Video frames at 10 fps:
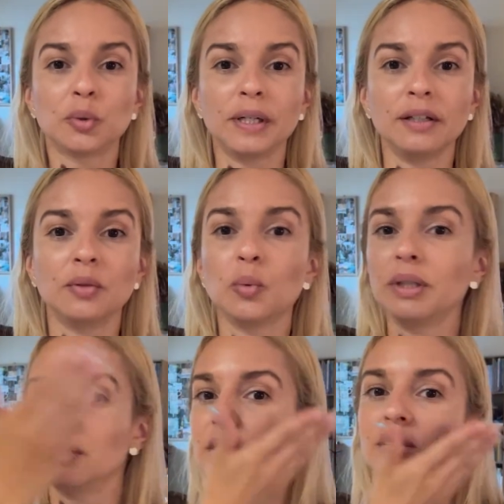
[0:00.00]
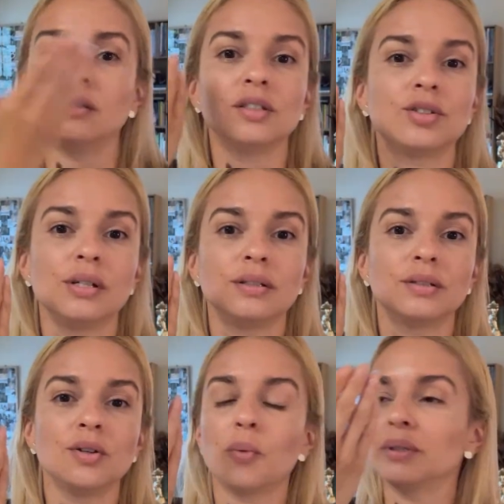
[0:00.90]
you always greet with
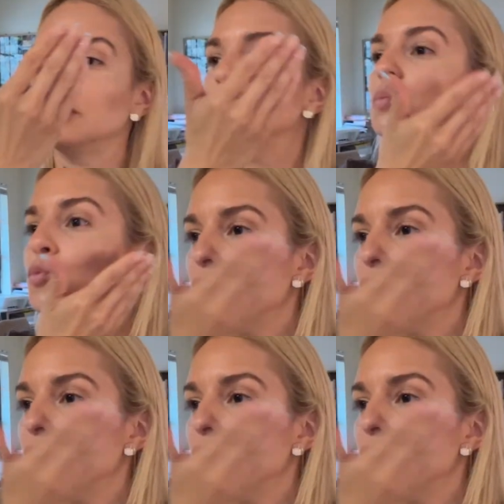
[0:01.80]
kiss in the cheeks.